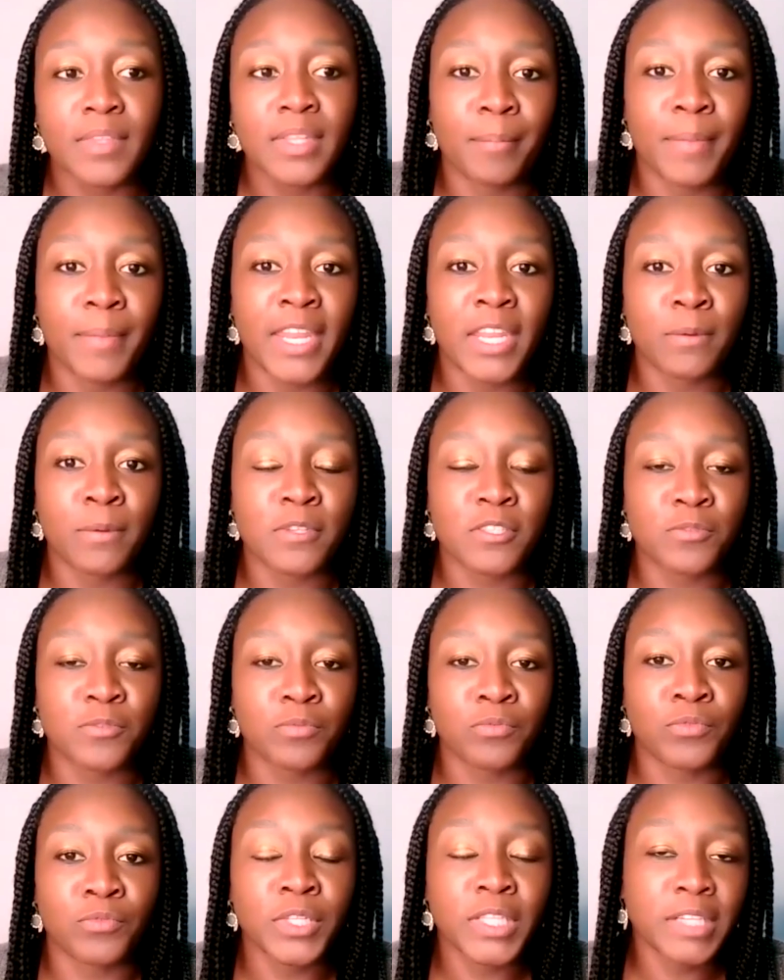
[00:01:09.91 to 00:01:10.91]
And it was
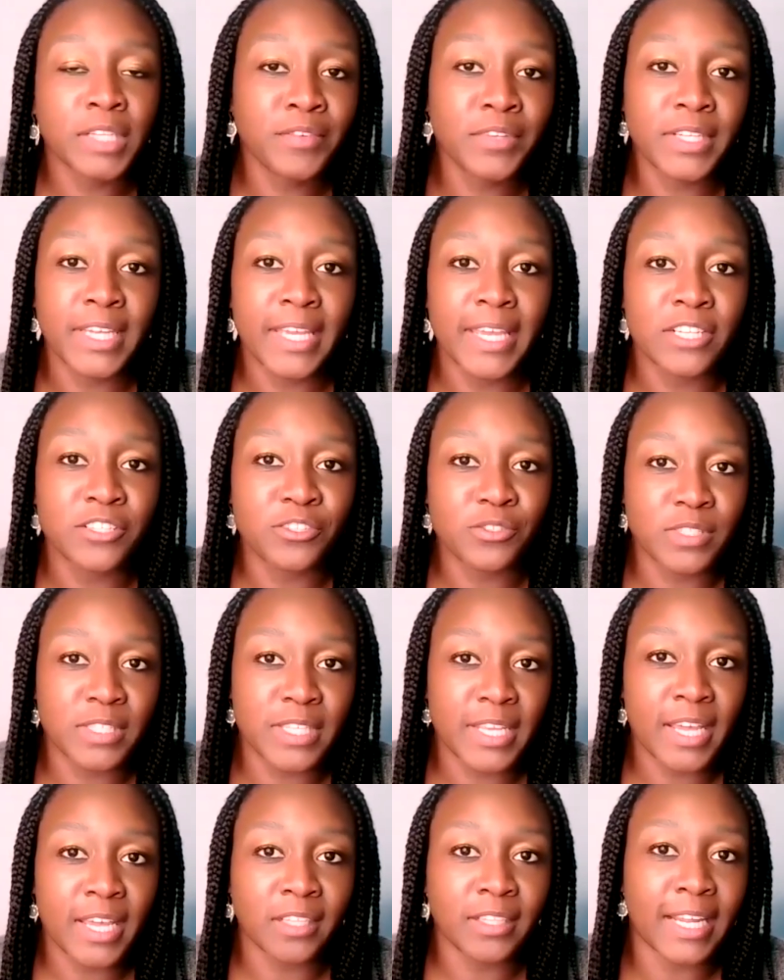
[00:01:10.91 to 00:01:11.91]
really, really
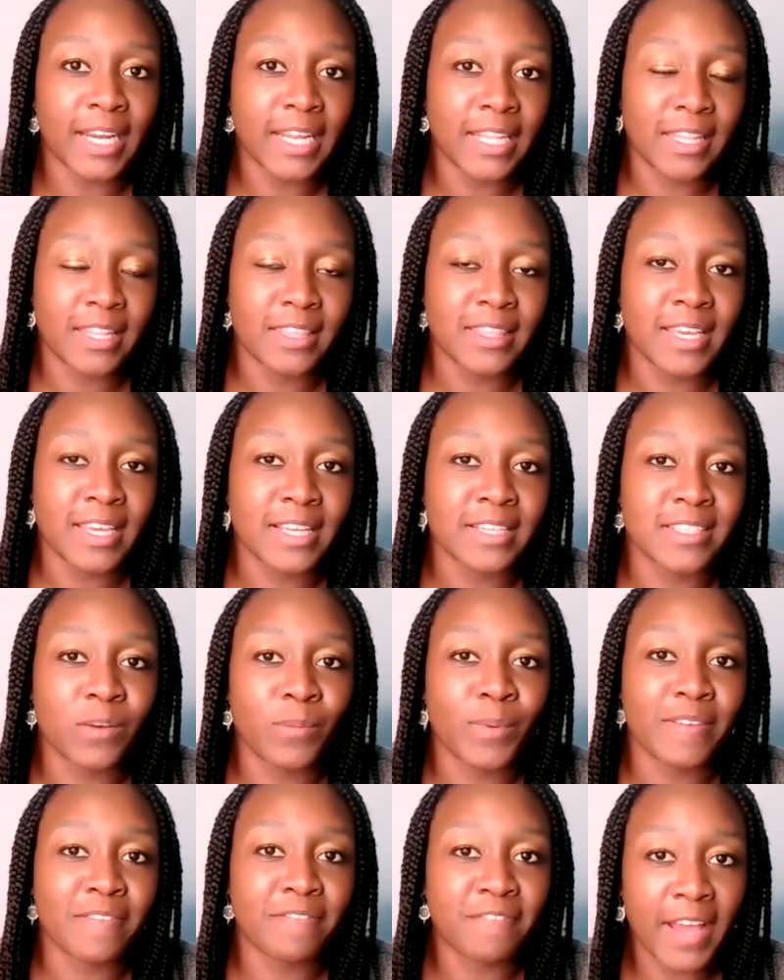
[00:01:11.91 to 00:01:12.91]
interesting, a lot of the things that
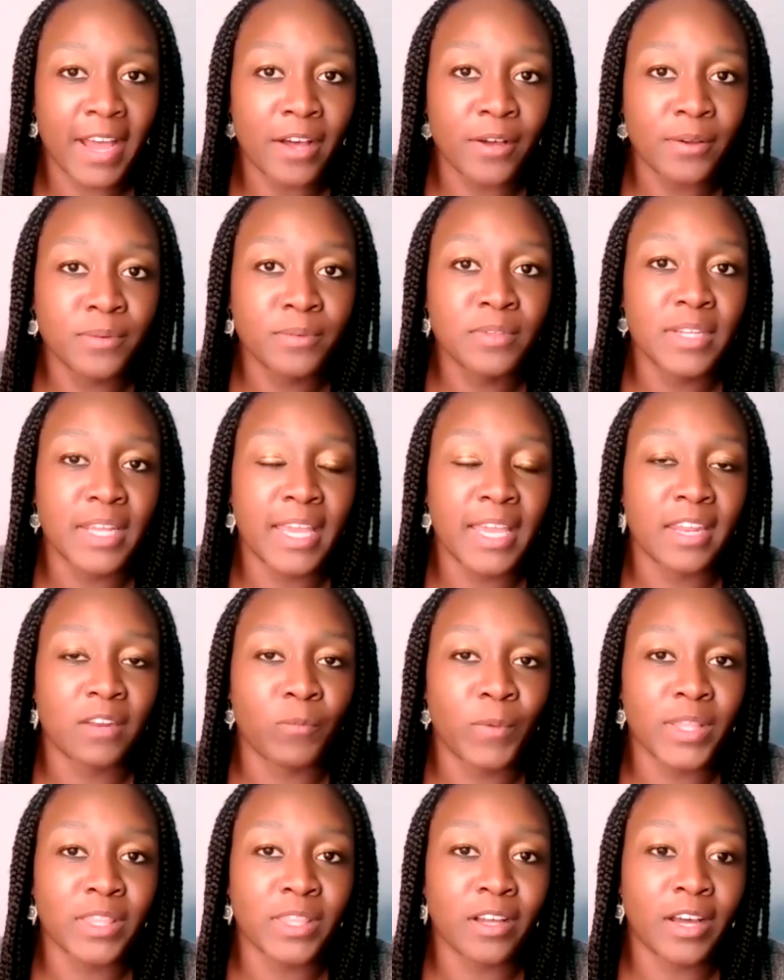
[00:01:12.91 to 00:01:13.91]
we found, and
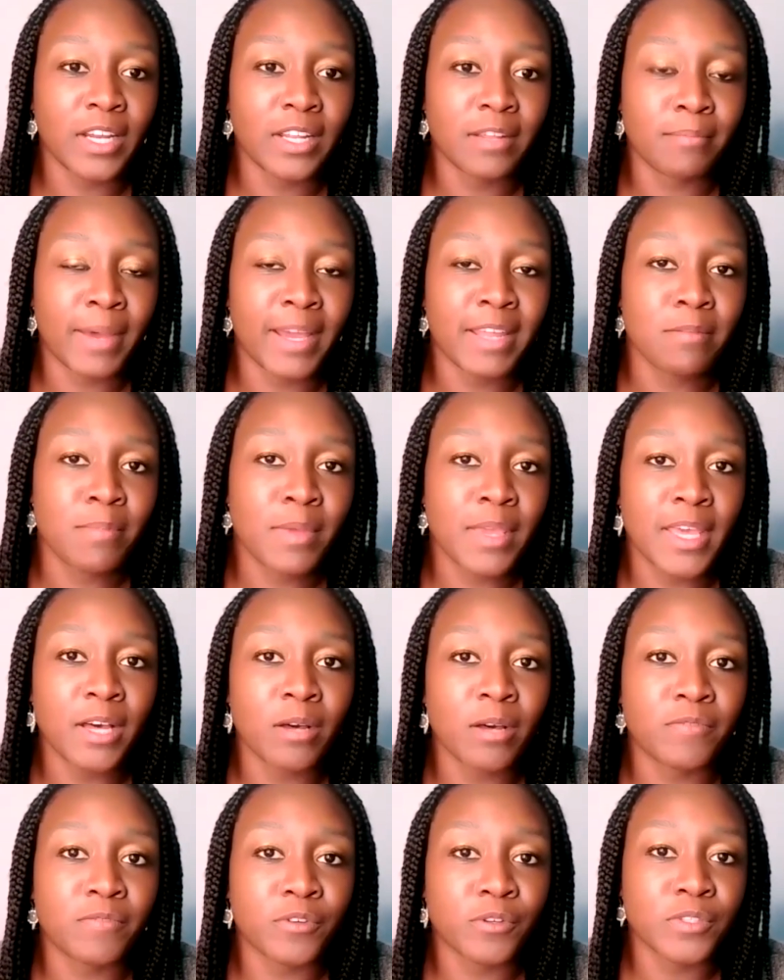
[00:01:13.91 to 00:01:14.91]
we thought it might be
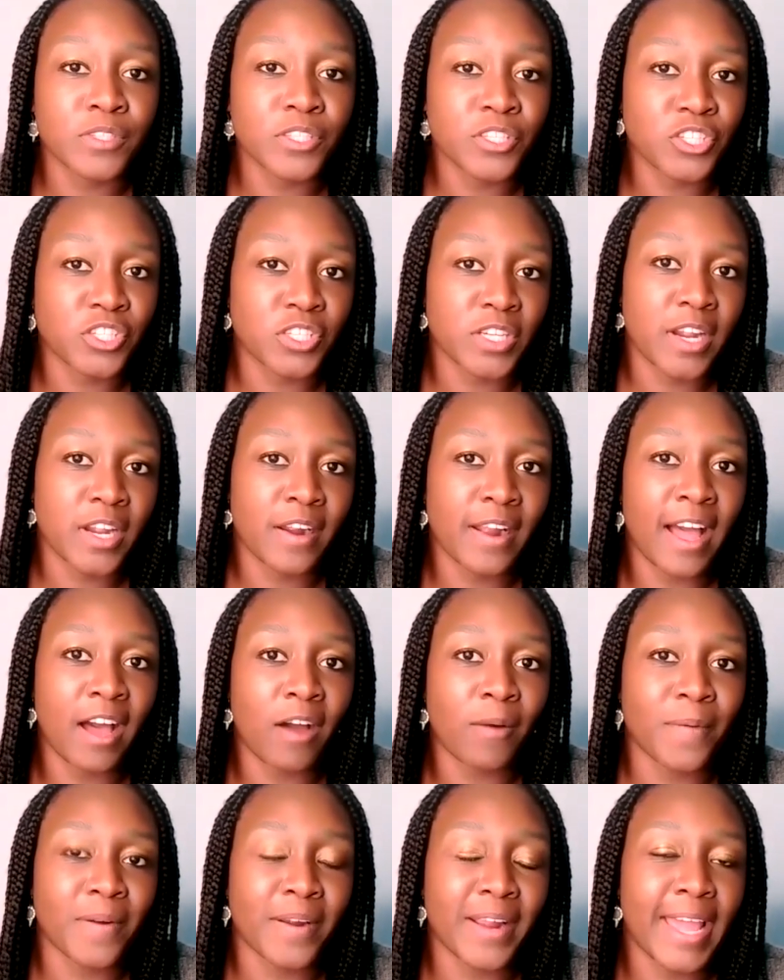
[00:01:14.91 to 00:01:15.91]
helpful to share
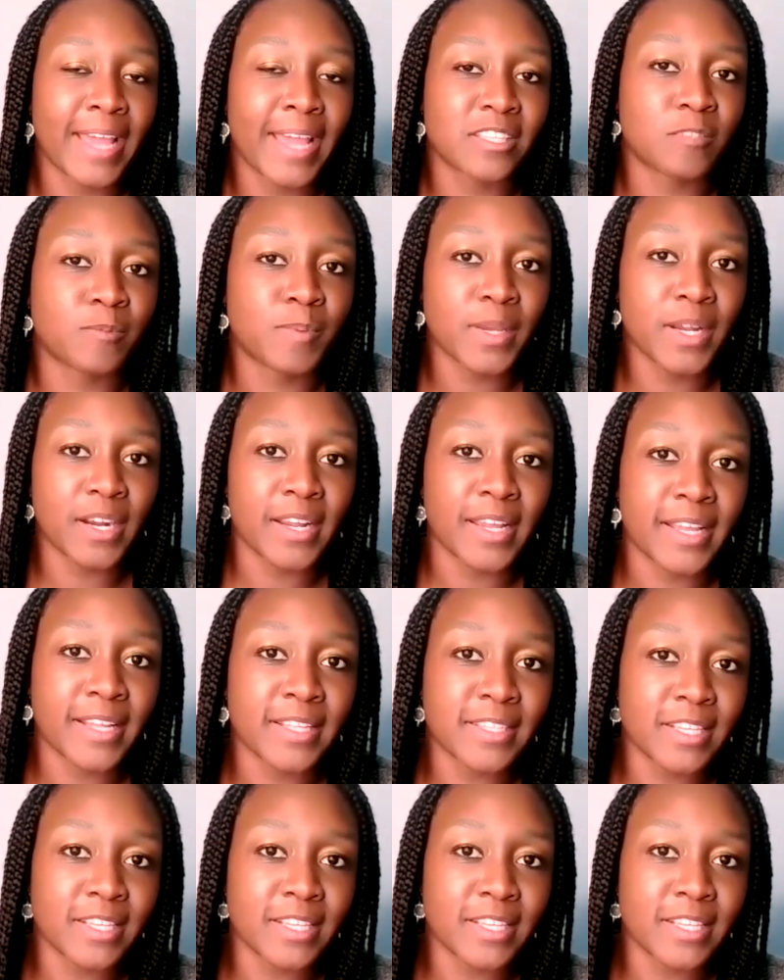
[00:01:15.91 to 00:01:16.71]
our experience.